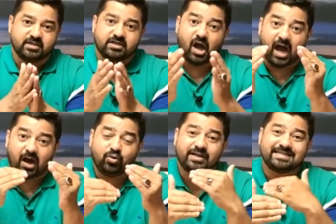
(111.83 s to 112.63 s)
Now,
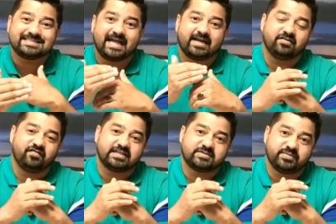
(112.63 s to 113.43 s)
how does that
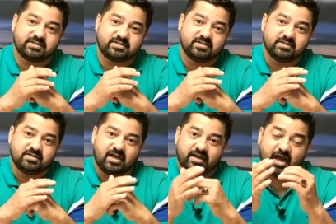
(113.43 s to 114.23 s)
investment,
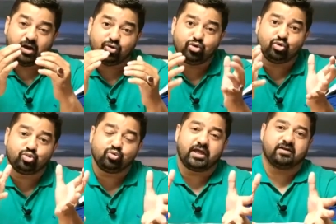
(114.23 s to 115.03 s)
and how do you
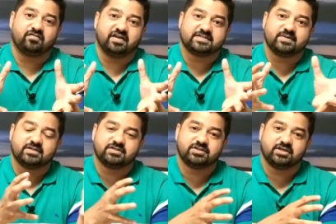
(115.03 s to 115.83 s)
do that investment
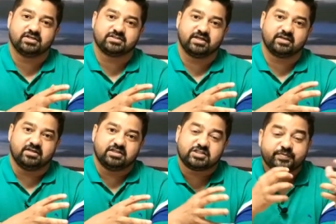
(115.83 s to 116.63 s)
in real estate,
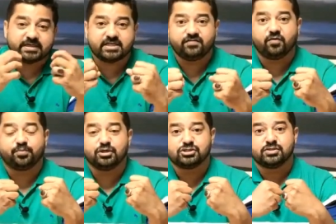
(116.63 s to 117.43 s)
especially for
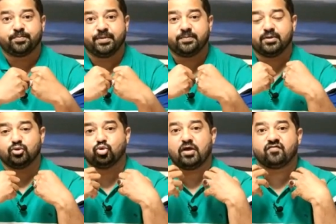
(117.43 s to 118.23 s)
people
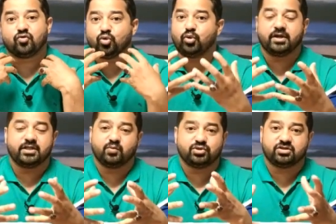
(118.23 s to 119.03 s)
who have no
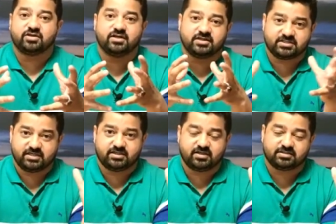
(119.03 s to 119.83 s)
idea what the real
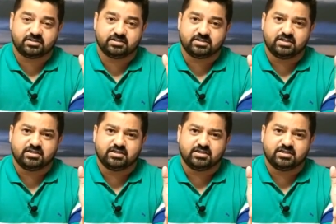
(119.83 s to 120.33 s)
estate industry is?